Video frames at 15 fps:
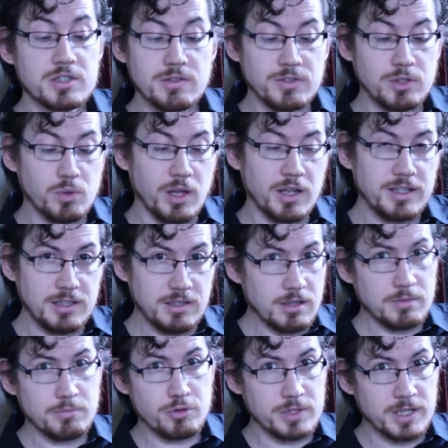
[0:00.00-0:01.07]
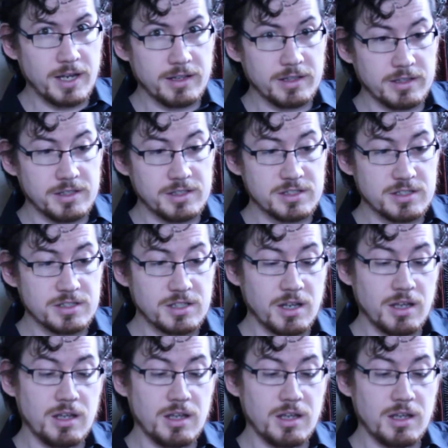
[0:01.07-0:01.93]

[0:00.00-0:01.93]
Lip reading: if you like young protagonists,